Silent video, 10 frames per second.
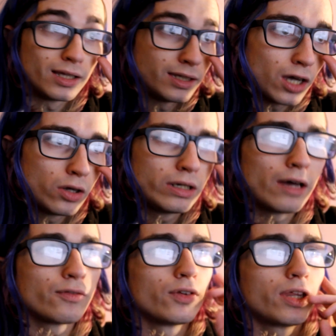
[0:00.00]
The only
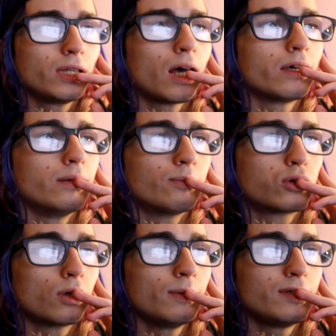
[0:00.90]
other thing that I can
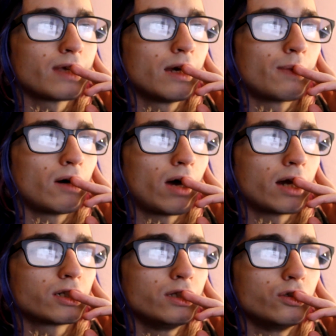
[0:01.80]
probably say about
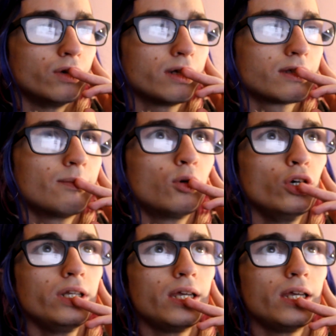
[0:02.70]
actually doing at some point